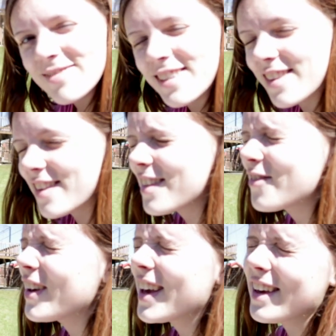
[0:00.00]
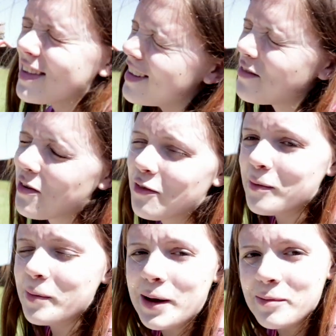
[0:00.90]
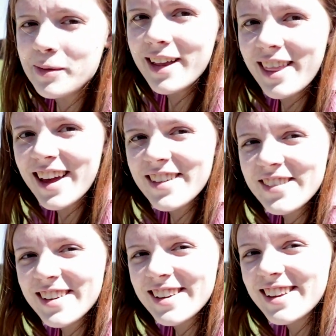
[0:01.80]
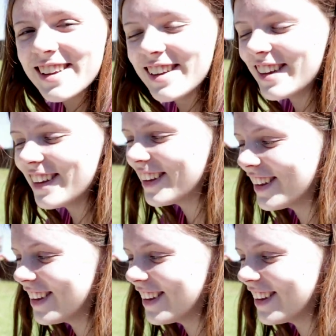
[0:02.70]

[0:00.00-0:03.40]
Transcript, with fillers: This is the fakest I've ever been in my life. Fishy?